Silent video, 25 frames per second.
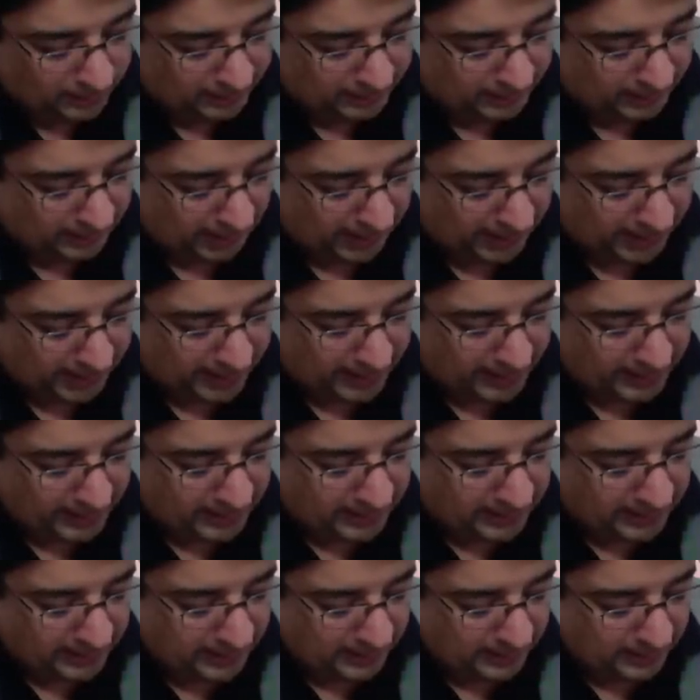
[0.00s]

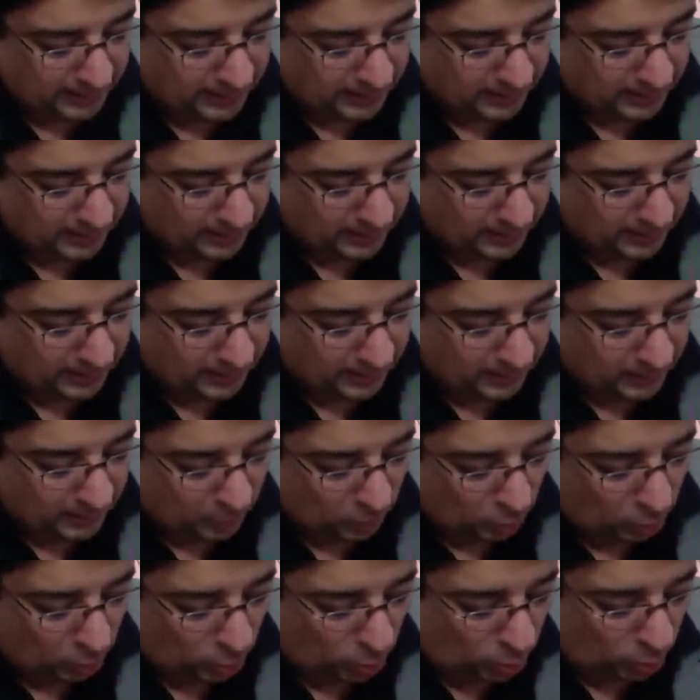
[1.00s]
clients
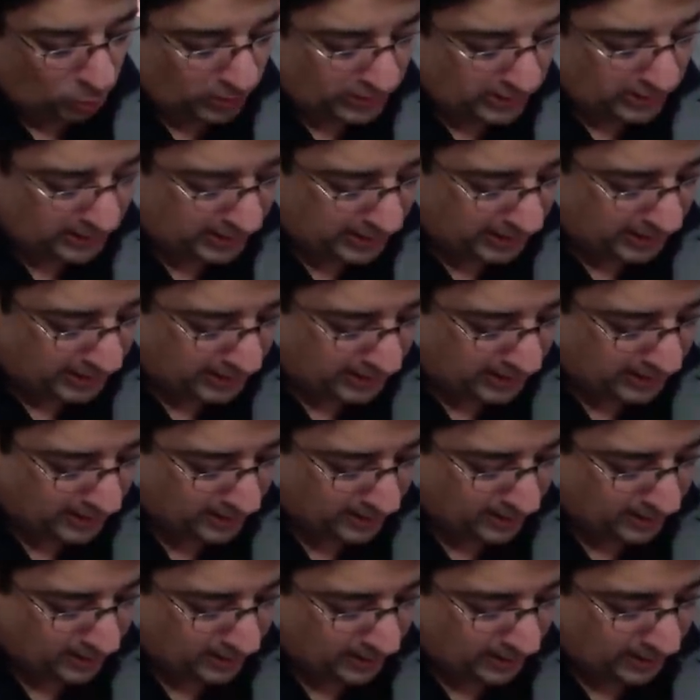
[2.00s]
only
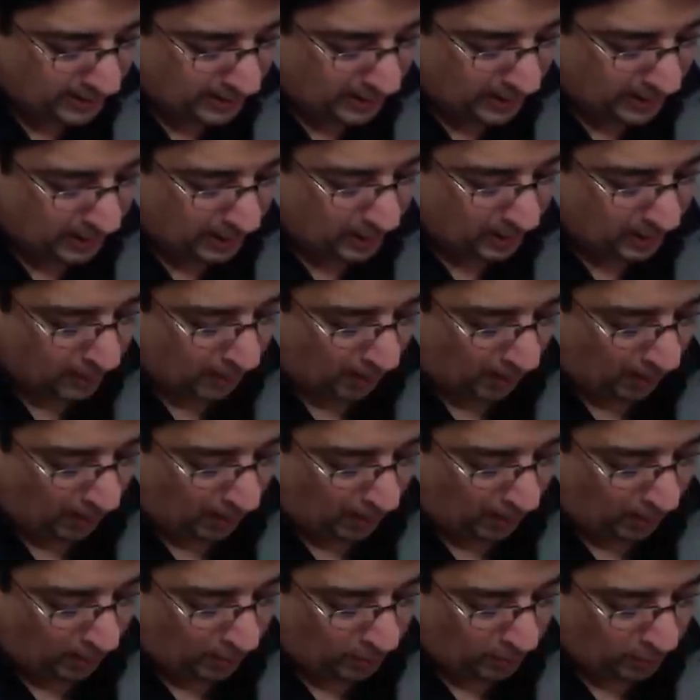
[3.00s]
see
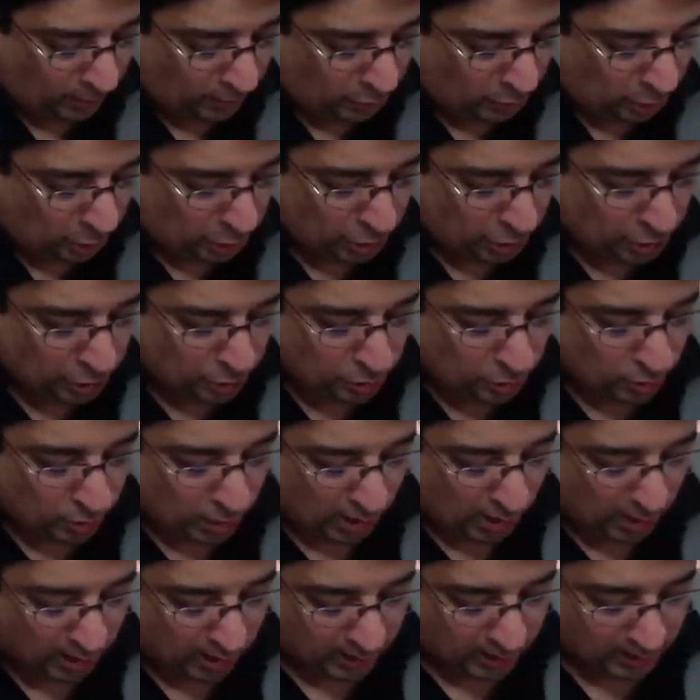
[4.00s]
how good you
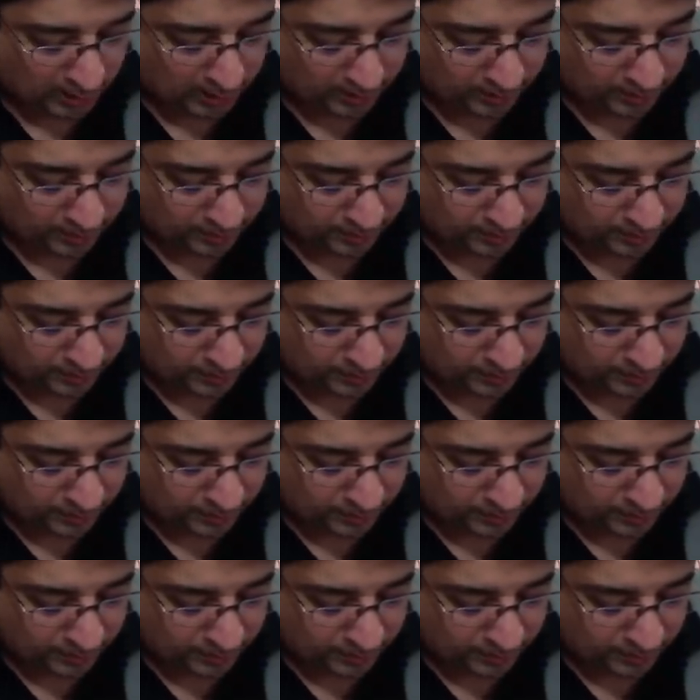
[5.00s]
are